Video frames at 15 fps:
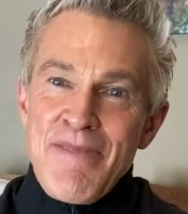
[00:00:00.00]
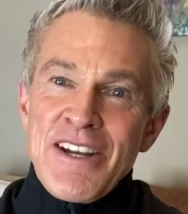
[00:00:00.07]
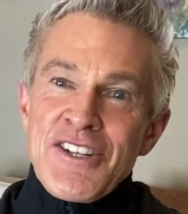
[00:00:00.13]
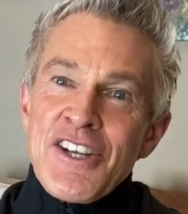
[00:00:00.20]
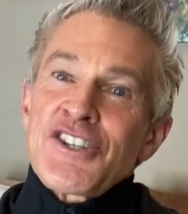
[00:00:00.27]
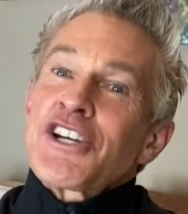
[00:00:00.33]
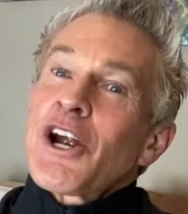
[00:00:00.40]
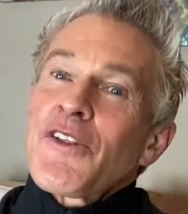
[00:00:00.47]

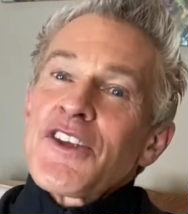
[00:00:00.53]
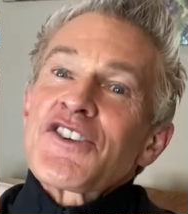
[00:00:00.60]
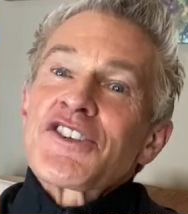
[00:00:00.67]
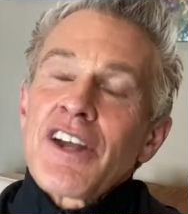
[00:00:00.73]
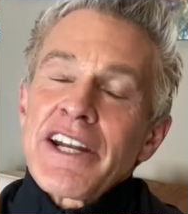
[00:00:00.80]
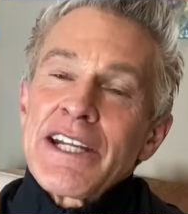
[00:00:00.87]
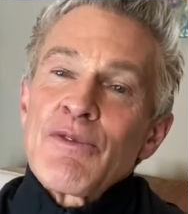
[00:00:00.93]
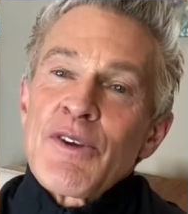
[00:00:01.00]
to share this
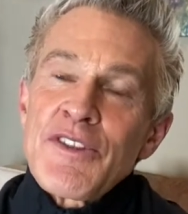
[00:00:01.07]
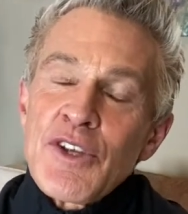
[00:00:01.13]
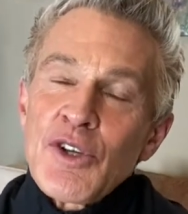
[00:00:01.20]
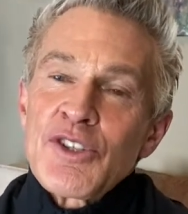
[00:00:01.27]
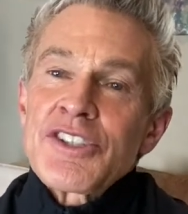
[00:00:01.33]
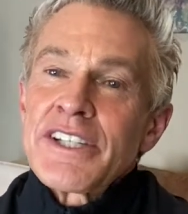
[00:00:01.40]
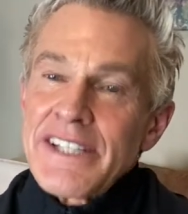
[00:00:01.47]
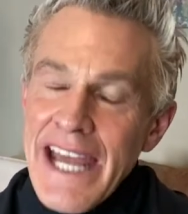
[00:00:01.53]
study with you
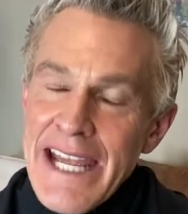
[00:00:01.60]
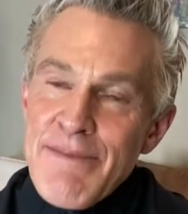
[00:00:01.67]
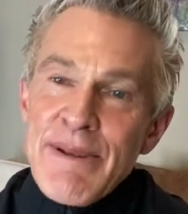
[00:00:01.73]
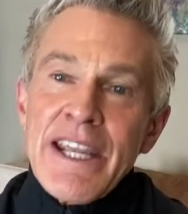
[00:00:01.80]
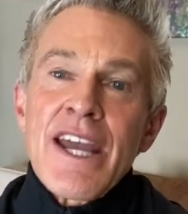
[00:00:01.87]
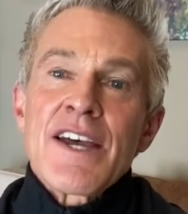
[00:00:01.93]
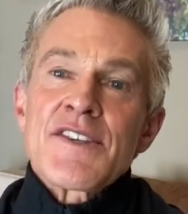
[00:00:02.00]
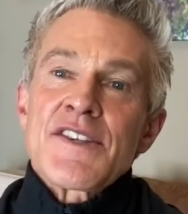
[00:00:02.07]
today
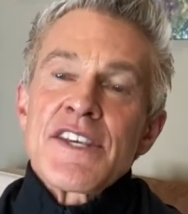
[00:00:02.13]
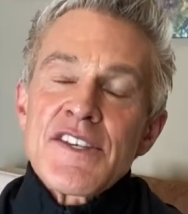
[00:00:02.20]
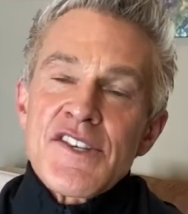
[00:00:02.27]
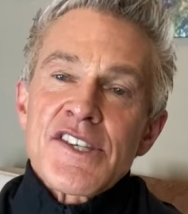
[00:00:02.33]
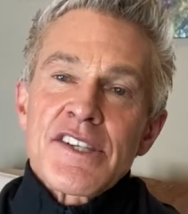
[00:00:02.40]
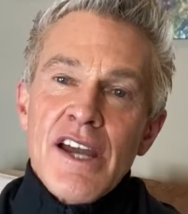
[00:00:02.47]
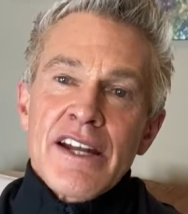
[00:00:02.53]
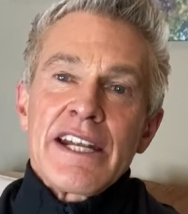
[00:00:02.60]
because this
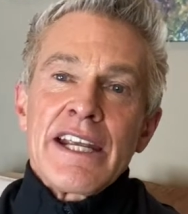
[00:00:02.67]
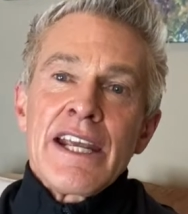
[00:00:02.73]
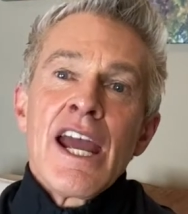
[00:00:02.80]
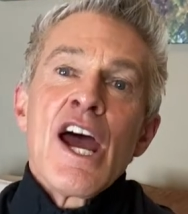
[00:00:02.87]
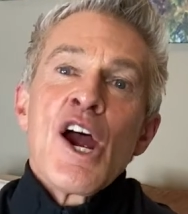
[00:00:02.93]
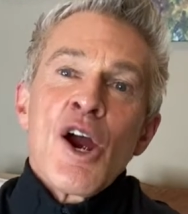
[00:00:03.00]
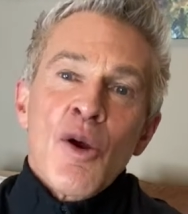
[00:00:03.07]
study